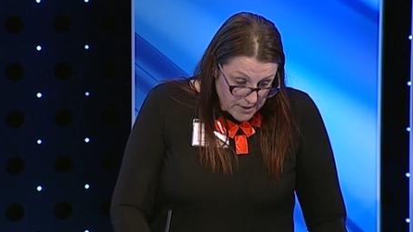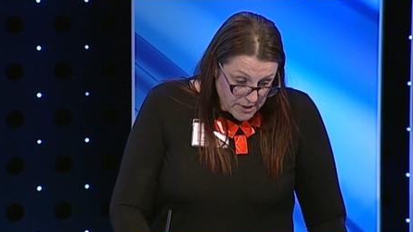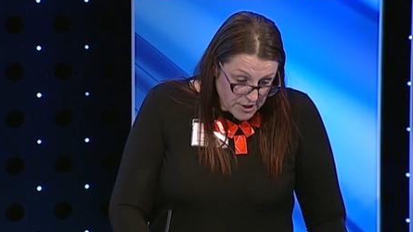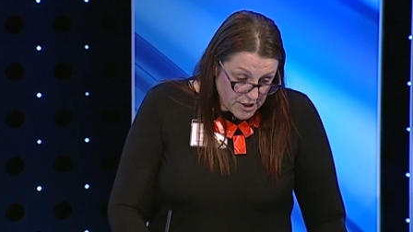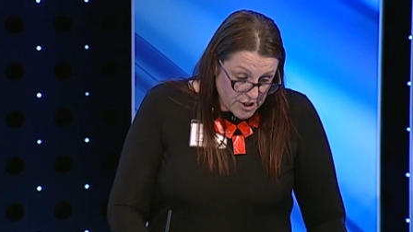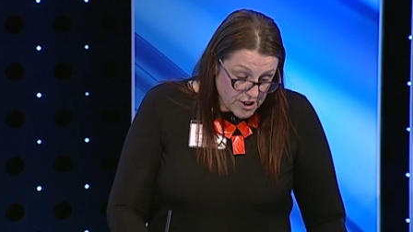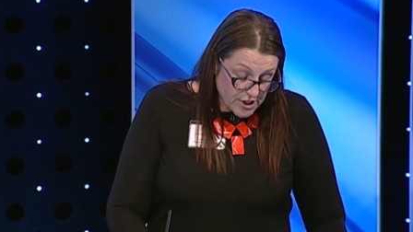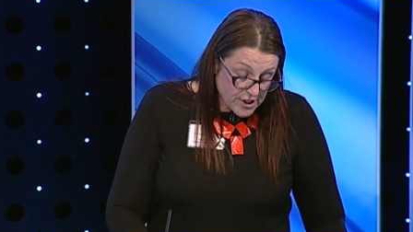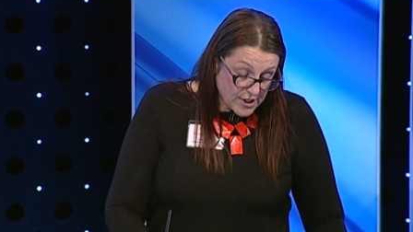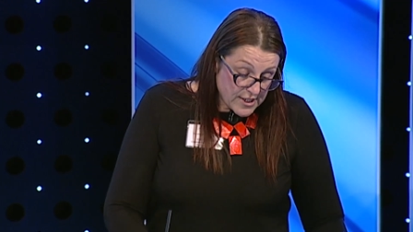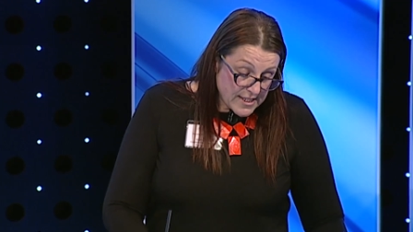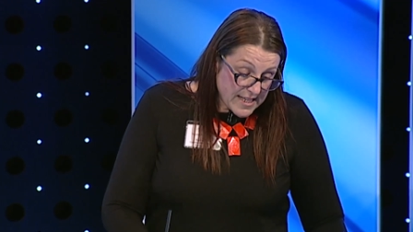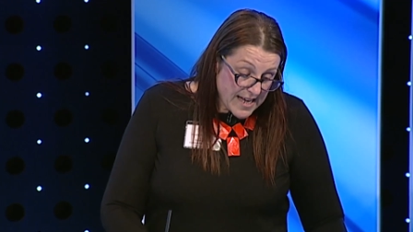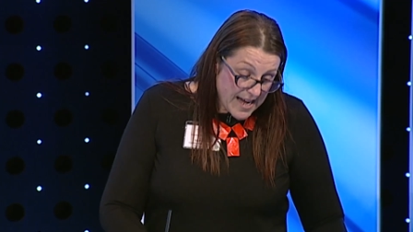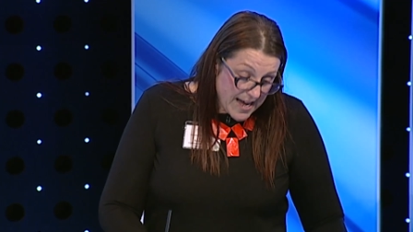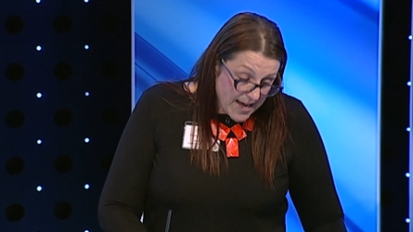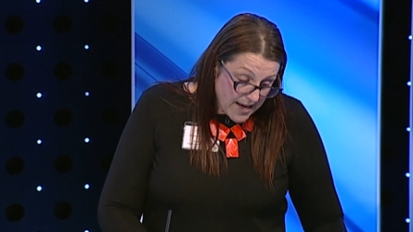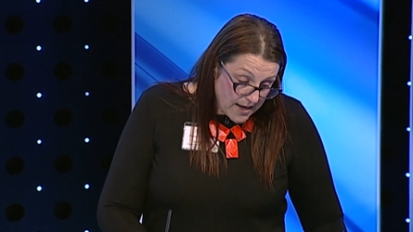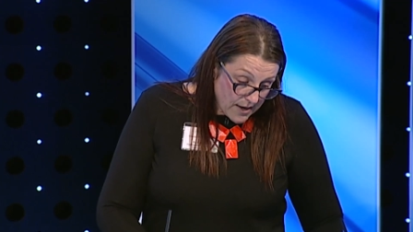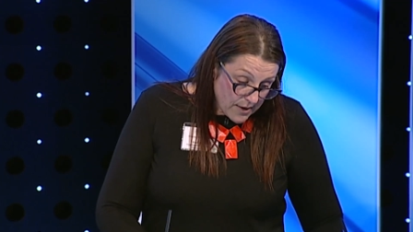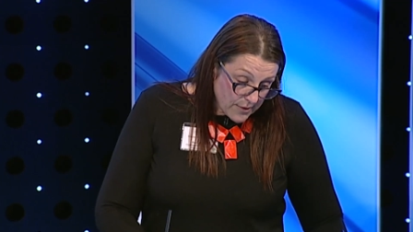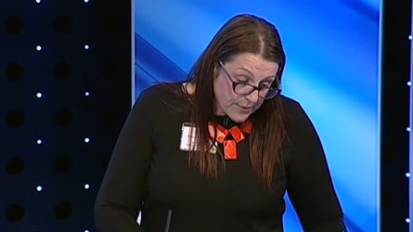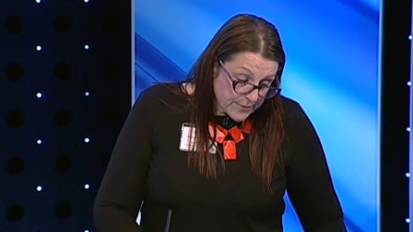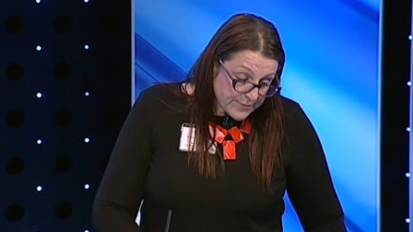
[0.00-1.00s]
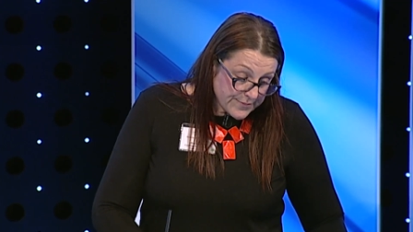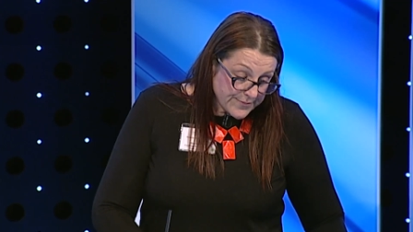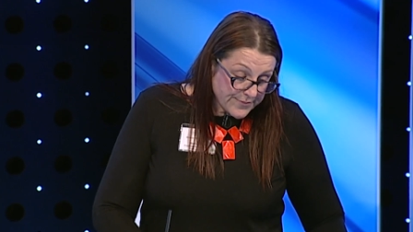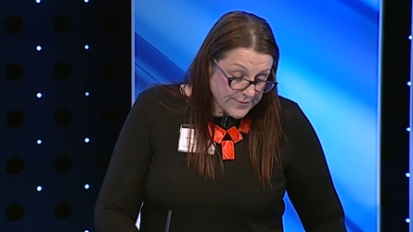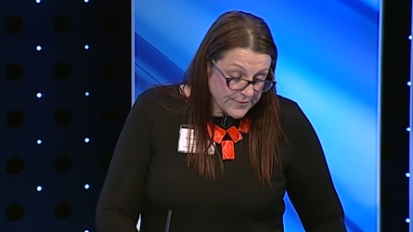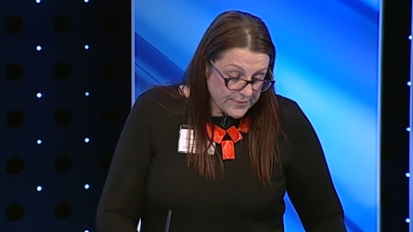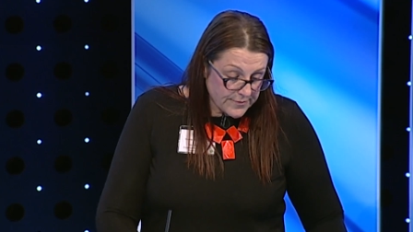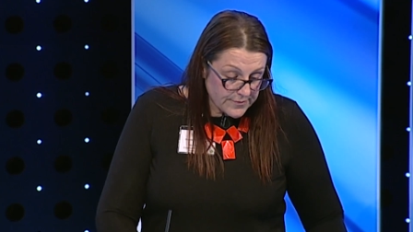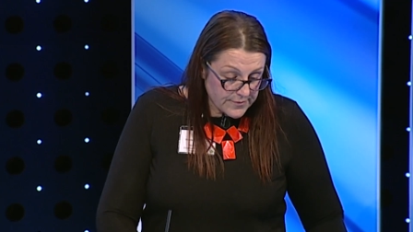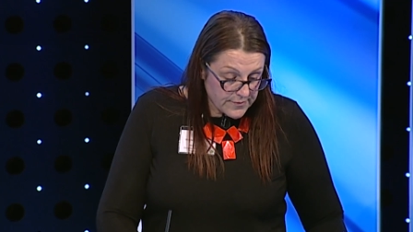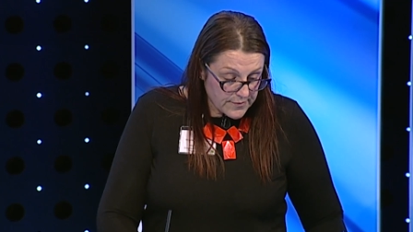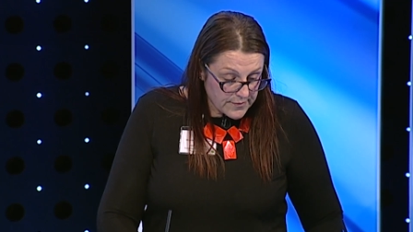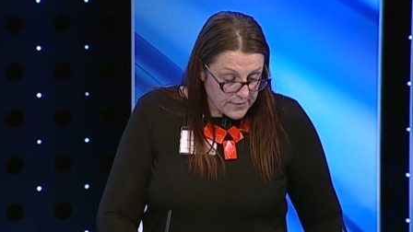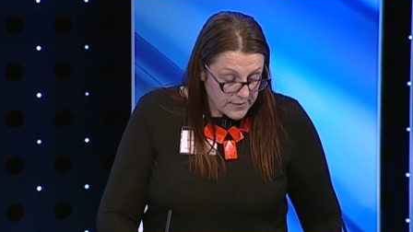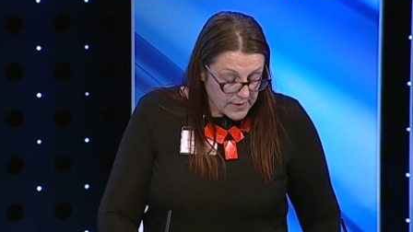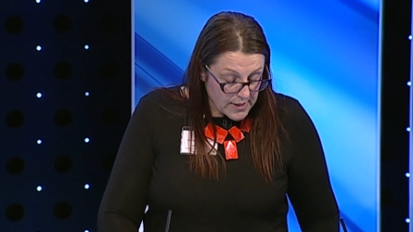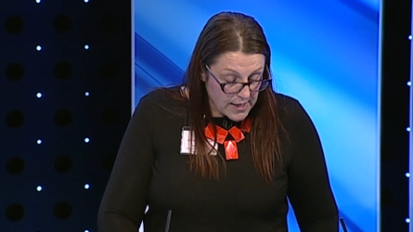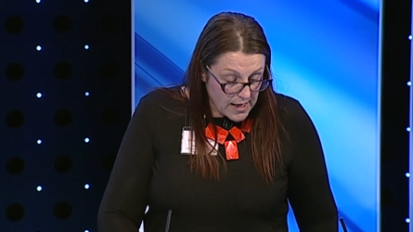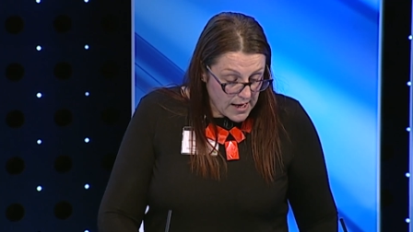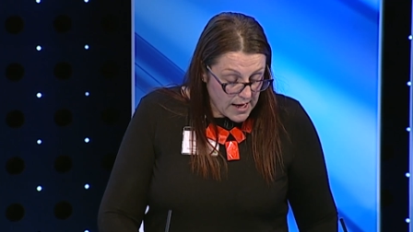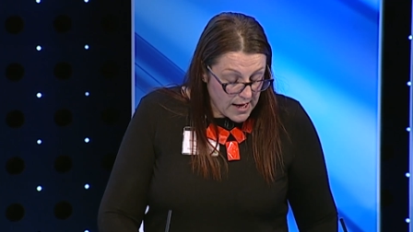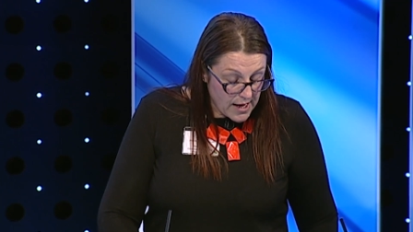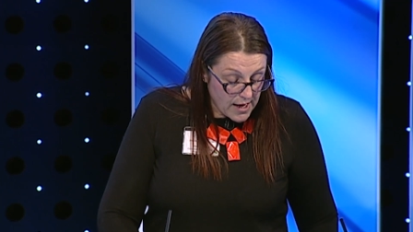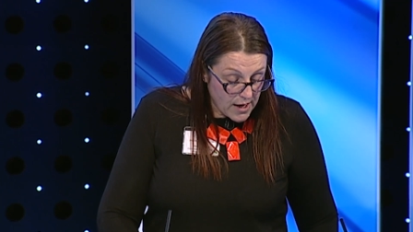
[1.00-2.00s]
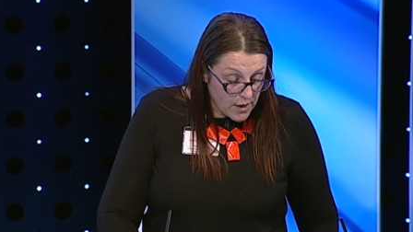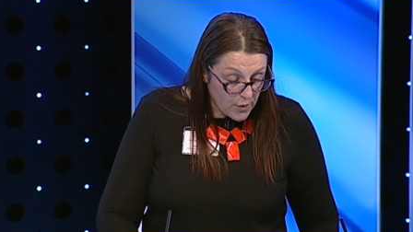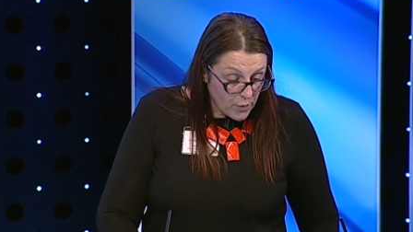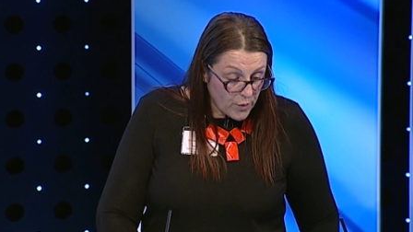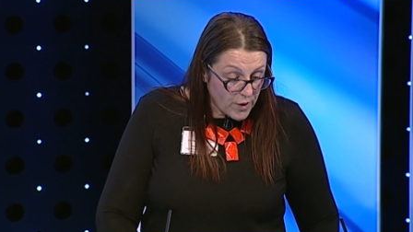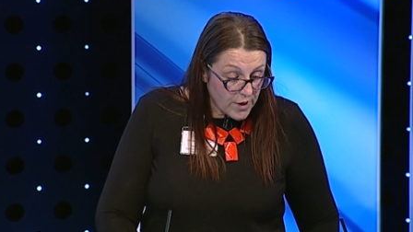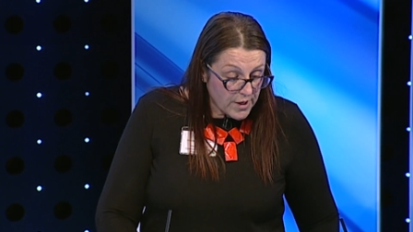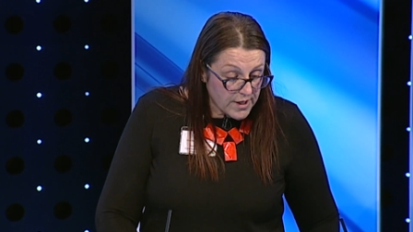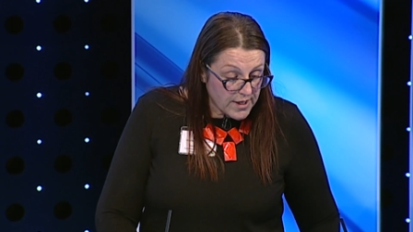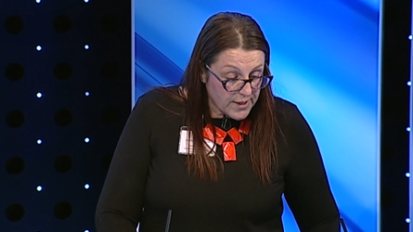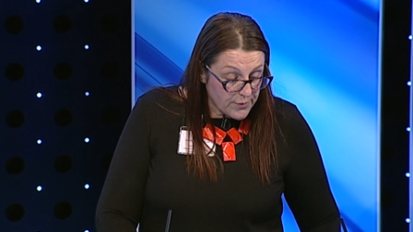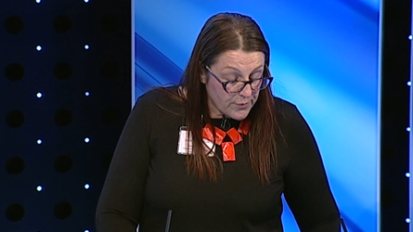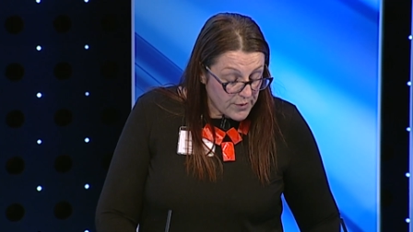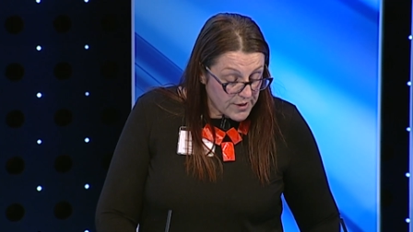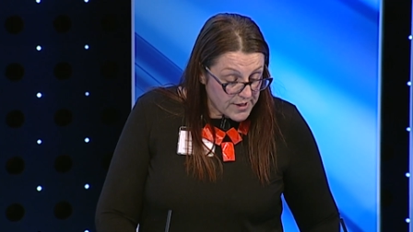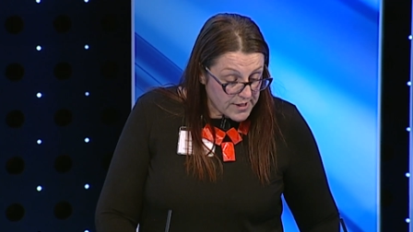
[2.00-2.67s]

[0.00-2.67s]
She's now working